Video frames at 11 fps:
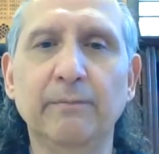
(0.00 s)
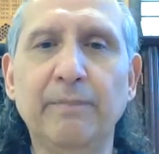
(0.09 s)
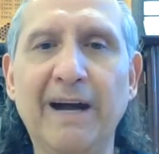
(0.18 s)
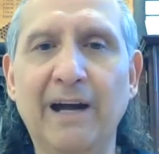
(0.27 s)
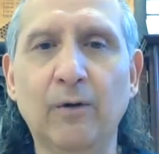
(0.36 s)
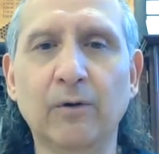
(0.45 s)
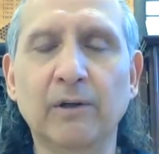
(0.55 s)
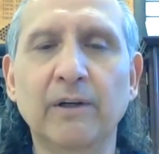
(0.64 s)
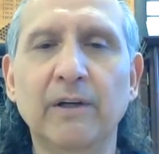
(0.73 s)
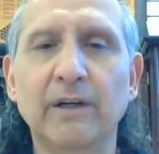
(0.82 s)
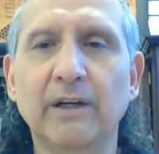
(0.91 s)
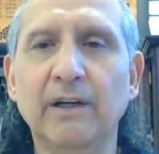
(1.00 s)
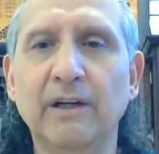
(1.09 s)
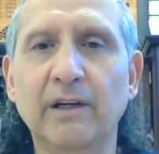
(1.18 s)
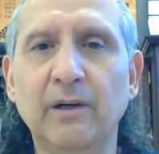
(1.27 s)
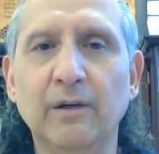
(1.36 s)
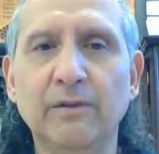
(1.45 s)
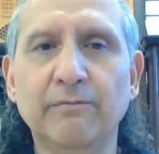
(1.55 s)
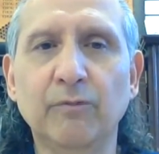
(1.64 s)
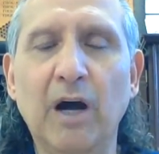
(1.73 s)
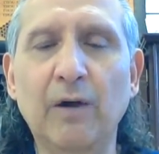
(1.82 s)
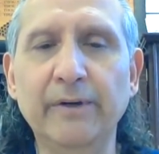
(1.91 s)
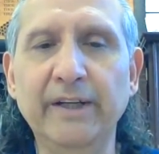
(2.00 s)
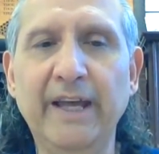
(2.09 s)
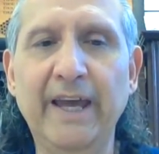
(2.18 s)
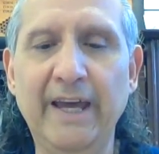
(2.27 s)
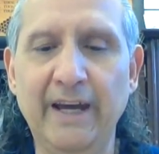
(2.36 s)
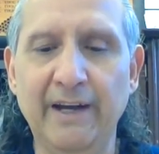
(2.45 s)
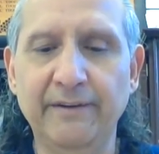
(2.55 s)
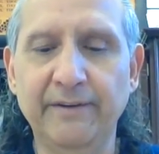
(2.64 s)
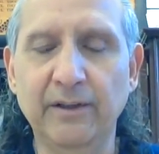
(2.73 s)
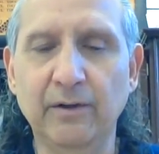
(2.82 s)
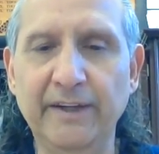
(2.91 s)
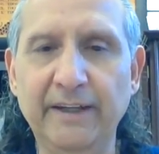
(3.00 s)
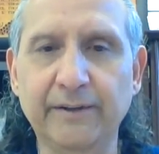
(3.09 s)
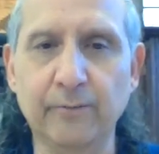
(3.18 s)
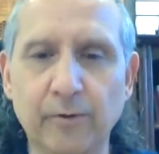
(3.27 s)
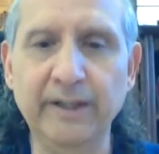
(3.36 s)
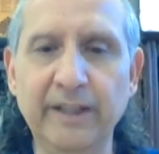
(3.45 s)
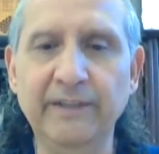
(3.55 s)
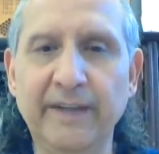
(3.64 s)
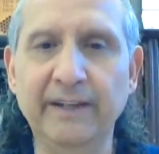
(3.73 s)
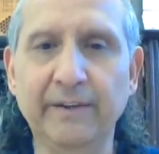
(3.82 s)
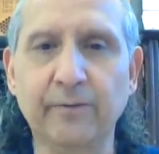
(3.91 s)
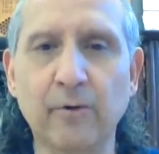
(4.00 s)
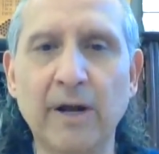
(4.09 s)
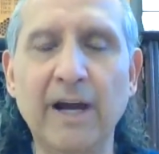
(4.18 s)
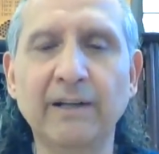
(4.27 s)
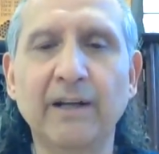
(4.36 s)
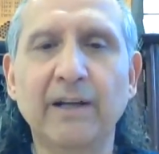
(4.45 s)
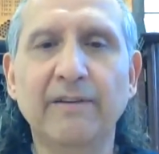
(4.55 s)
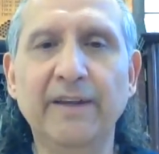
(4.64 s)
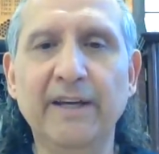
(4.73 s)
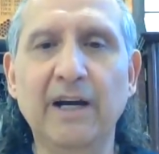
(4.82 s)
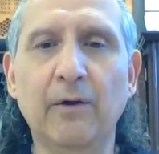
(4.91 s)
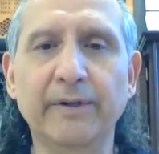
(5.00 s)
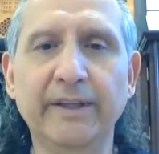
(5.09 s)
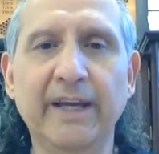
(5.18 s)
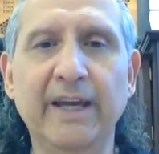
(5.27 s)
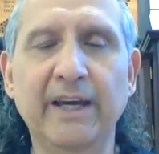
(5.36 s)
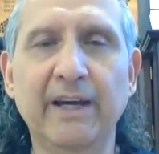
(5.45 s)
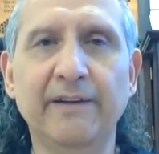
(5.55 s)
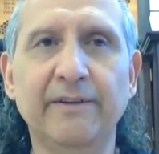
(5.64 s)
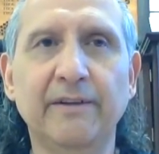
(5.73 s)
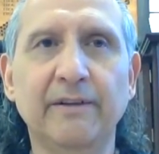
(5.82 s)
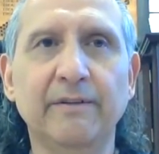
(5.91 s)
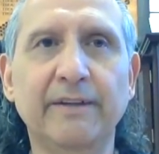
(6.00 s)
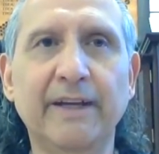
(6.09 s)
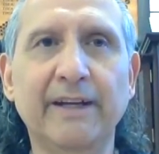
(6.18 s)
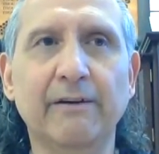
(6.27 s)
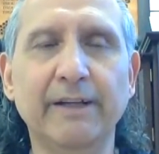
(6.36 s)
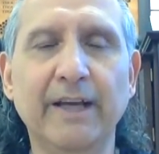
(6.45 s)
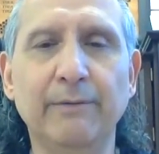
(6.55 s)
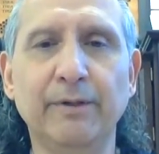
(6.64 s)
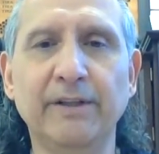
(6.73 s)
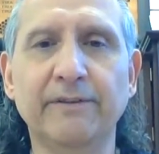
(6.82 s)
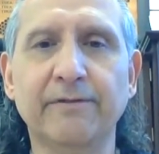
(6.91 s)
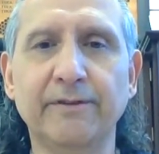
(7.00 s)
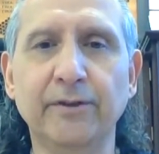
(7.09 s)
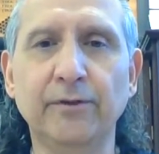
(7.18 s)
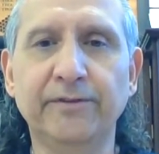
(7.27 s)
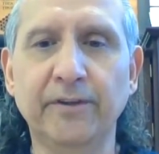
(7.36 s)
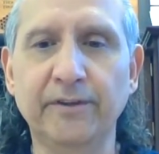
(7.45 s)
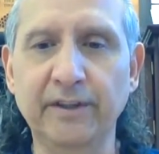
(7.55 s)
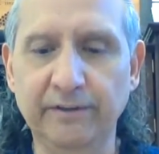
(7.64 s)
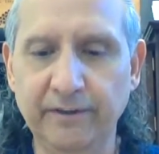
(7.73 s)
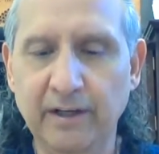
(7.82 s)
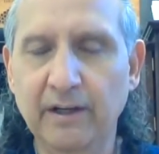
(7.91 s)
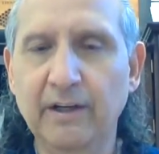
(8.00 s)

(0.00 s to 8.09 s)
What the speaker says: power, already had, they could read, they could write. They'd already had been introduced to these